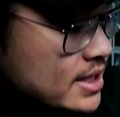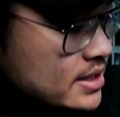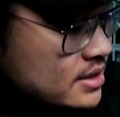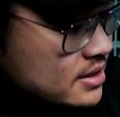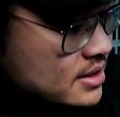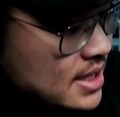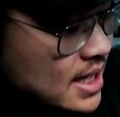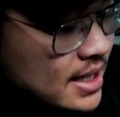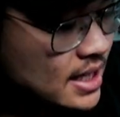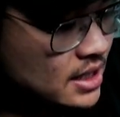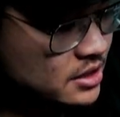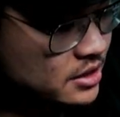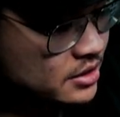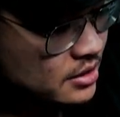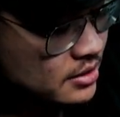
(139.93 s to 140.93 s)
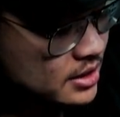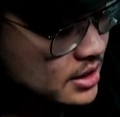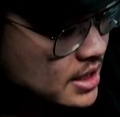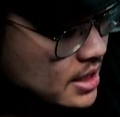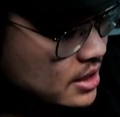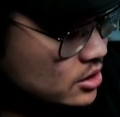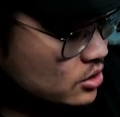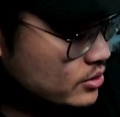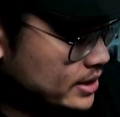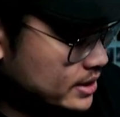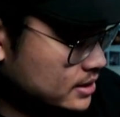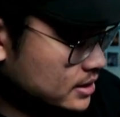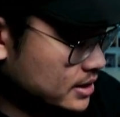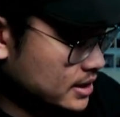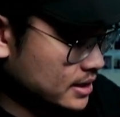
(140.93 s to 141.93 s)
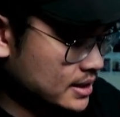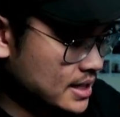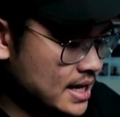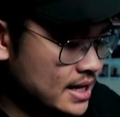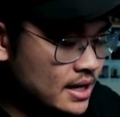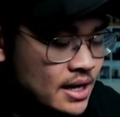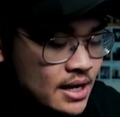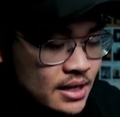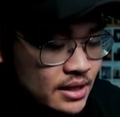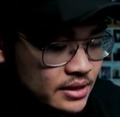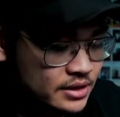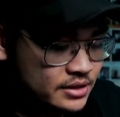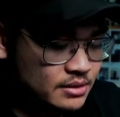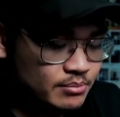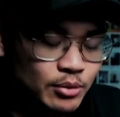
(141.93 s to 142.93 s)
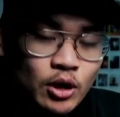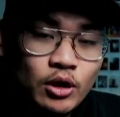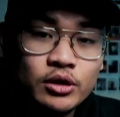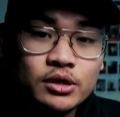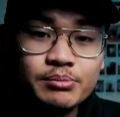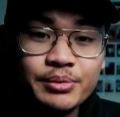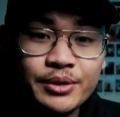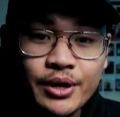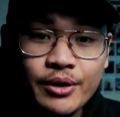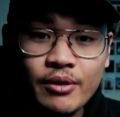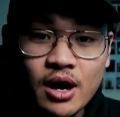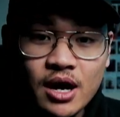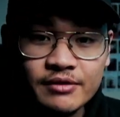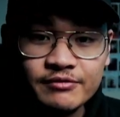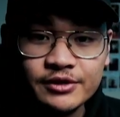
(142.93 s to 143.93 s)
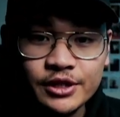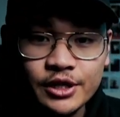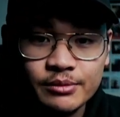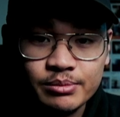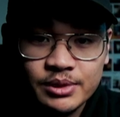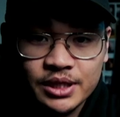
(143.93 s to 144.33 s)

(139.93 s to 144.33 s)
things inside, actually, so let's take a quick look at that. There's a PolarPro envelope